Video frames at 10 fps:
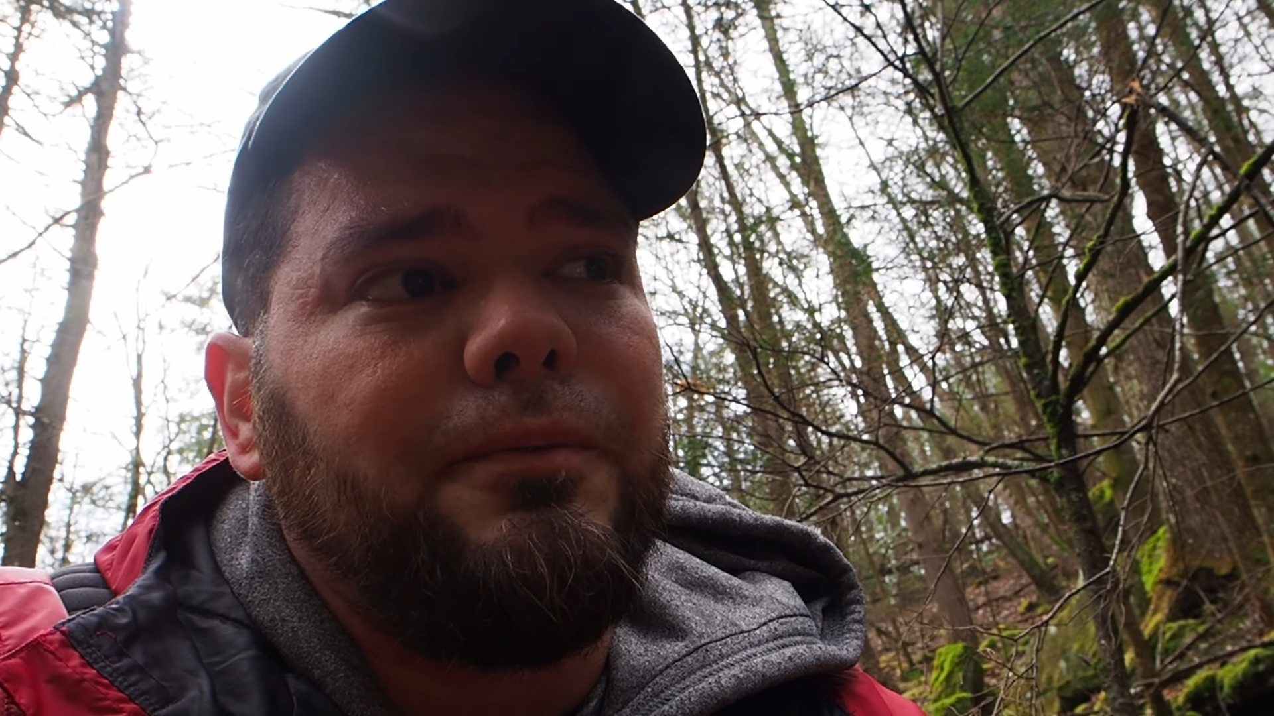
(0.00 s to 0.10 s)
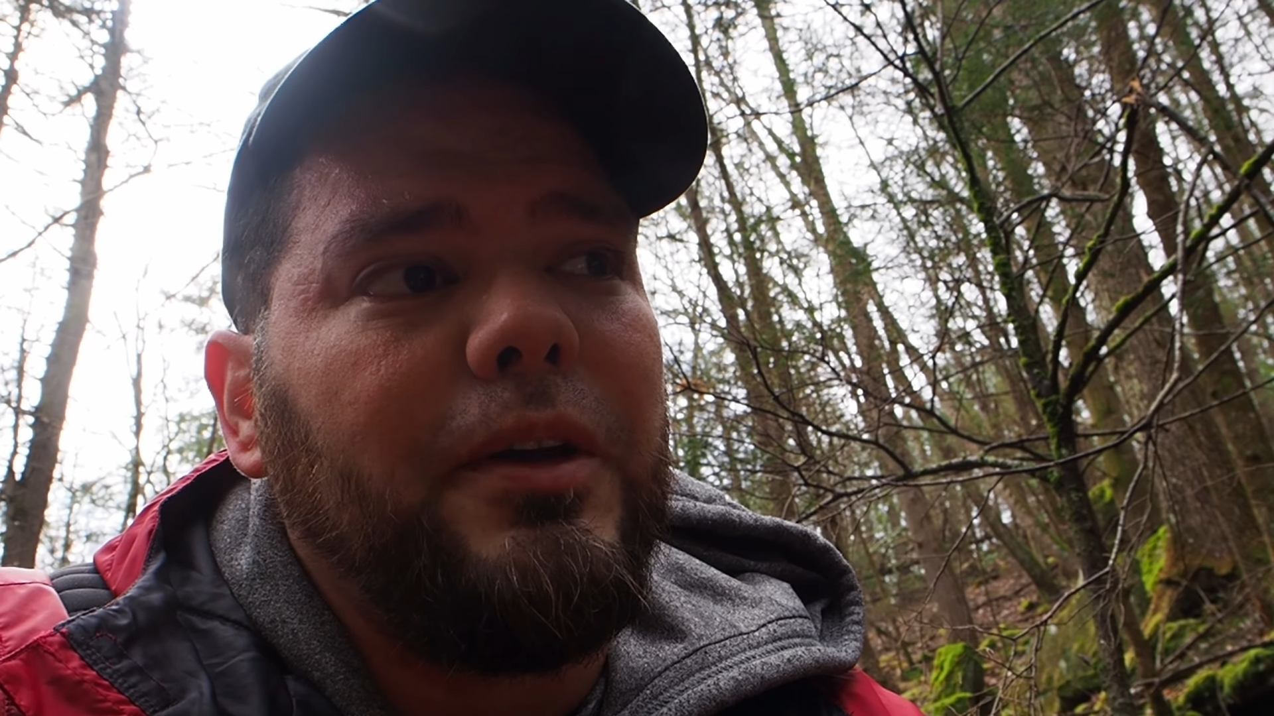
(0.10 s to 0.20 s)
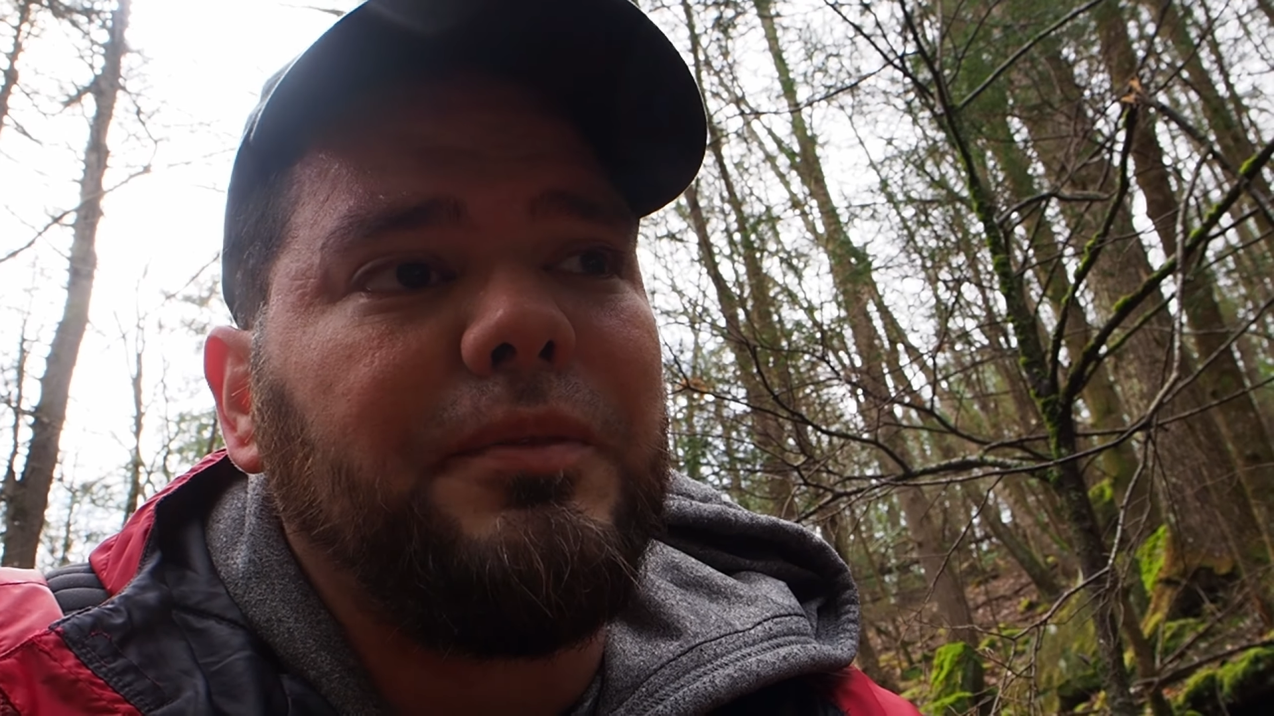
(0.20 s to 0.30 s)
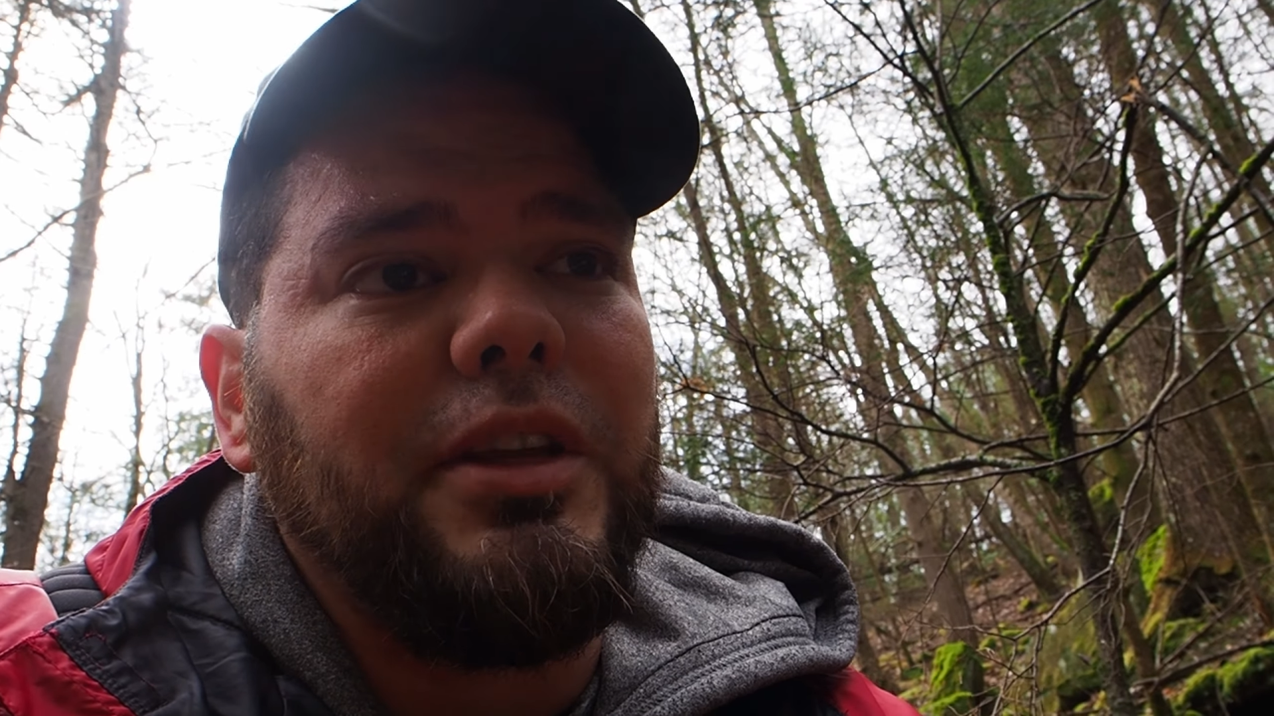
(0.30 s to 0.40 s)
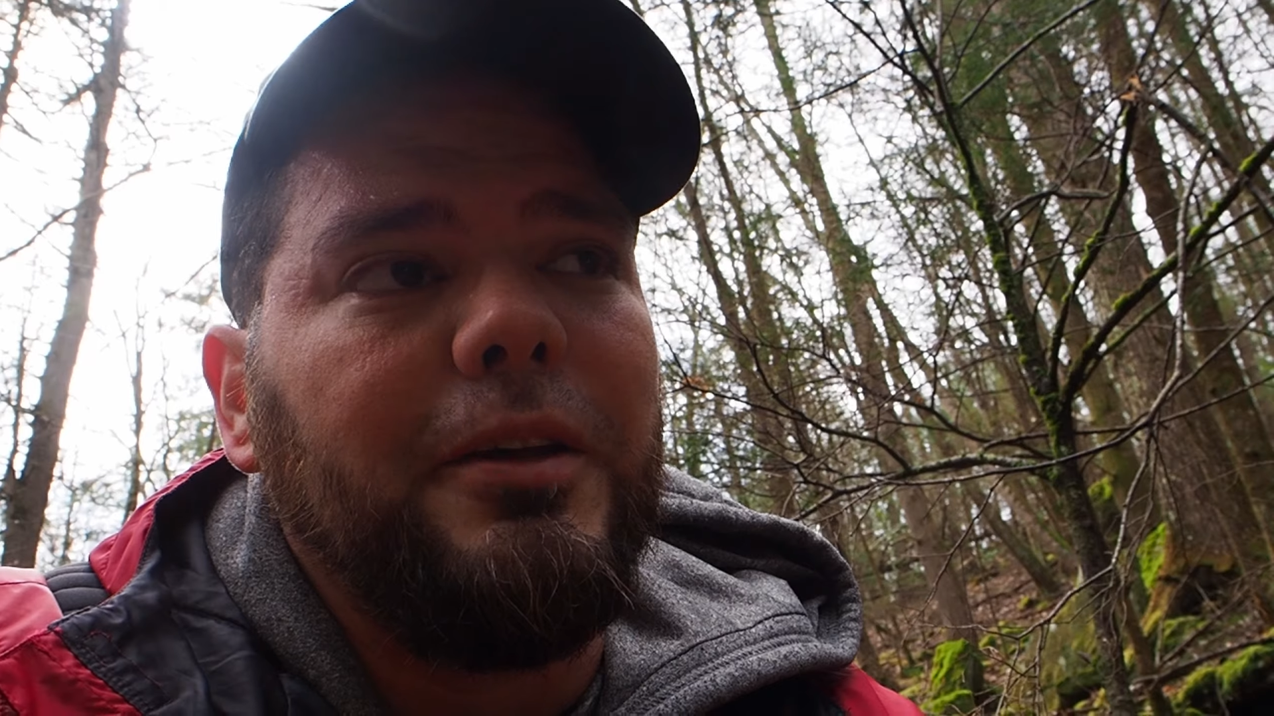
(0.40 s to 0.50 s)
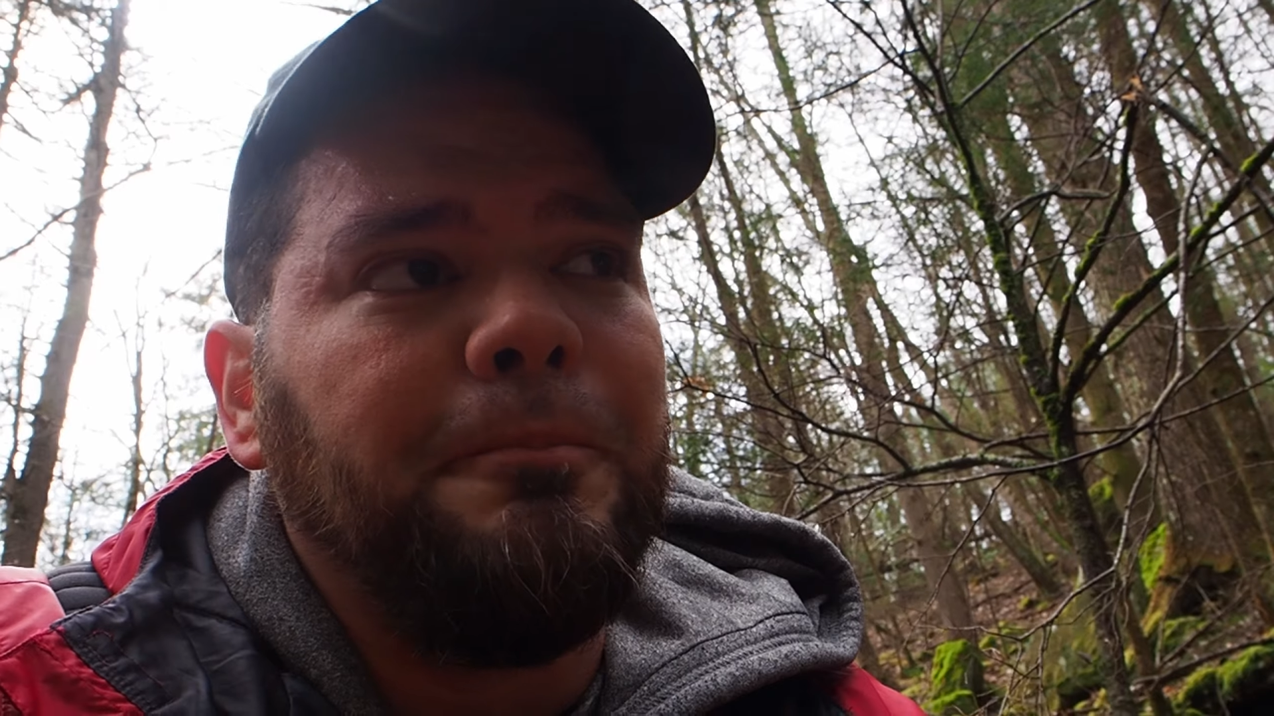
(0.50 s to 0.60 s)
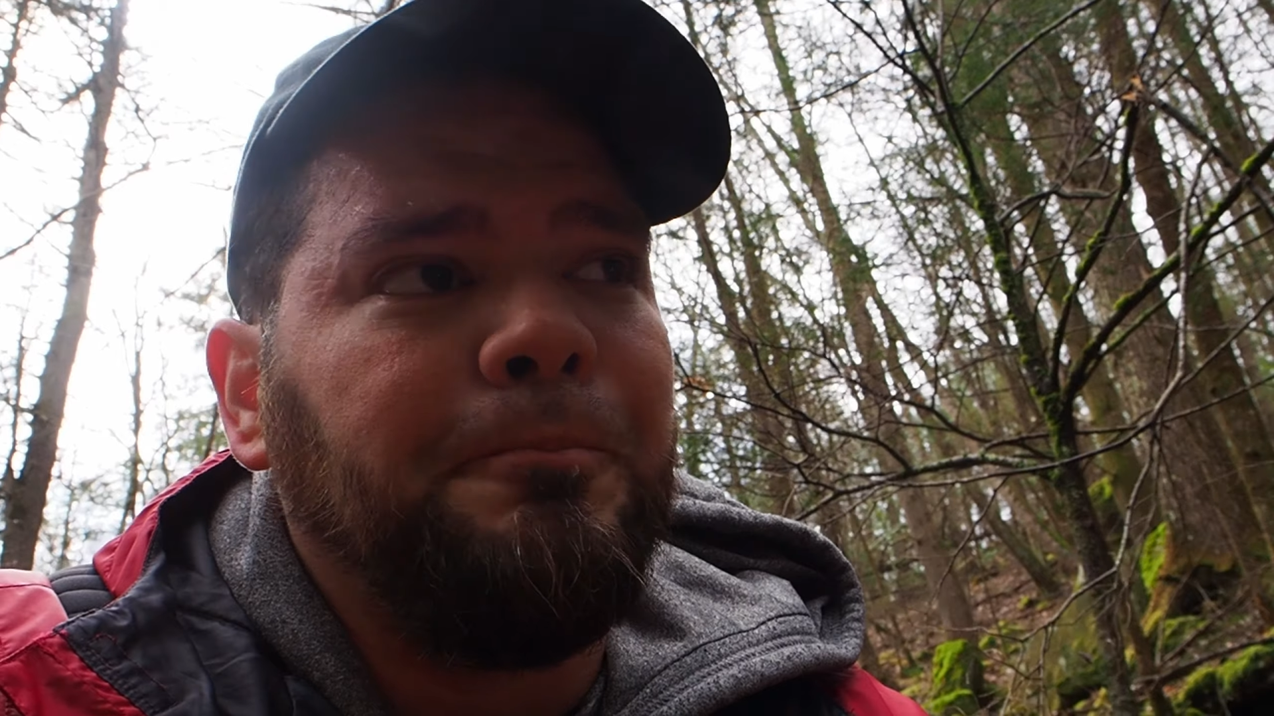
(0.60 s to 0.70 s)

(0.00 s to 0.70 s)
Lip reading: 50.